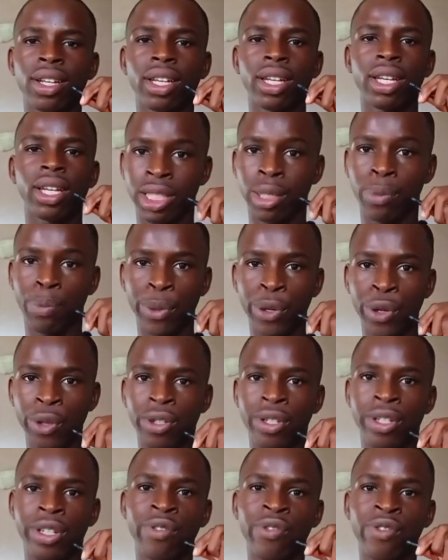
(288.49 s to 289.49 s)
it is
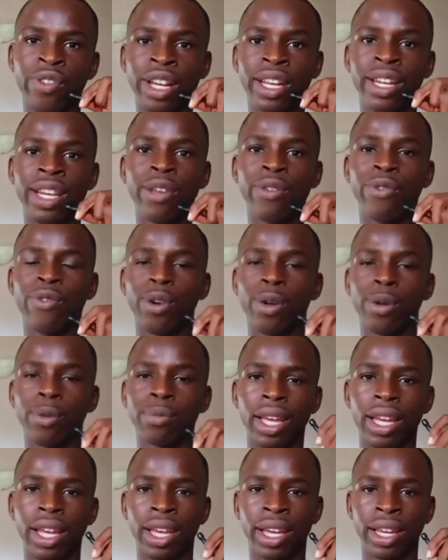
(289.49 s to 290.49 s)
built differently
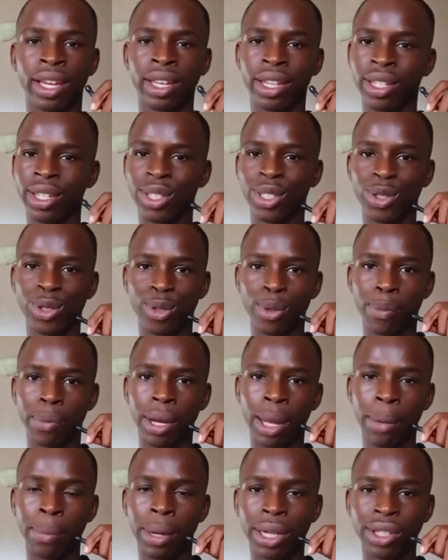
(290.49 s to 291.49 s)
from a
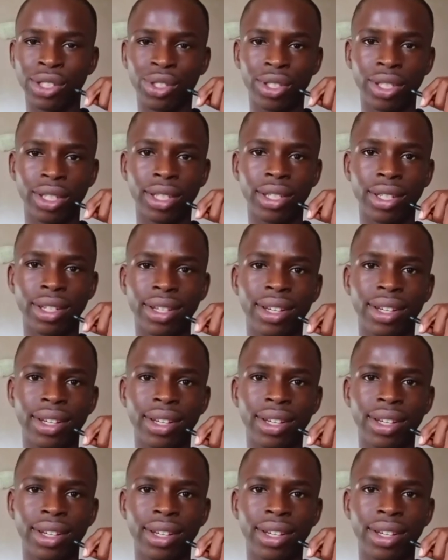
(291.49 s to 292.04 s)
tubular battery,